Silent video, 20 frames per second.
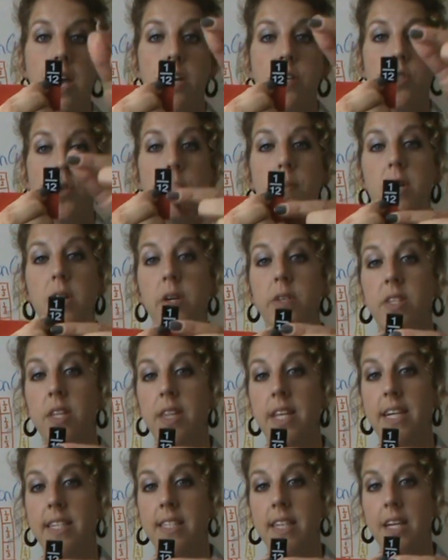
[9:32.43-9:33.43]
So we'll be using
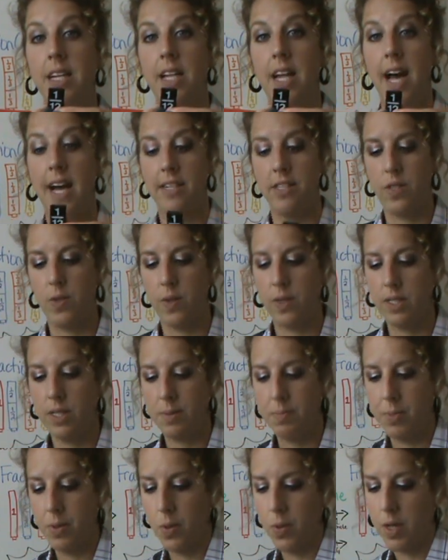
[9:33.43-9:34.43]
these in class to
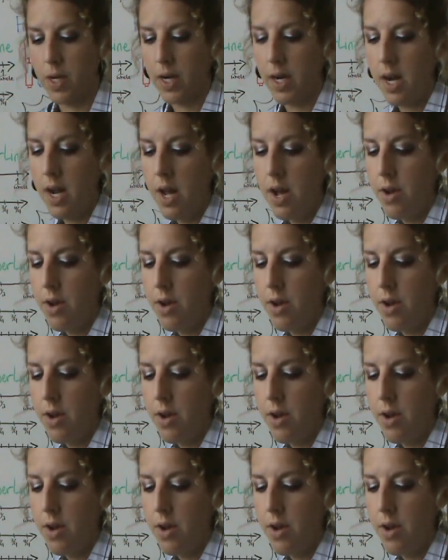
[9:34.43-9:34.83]
explore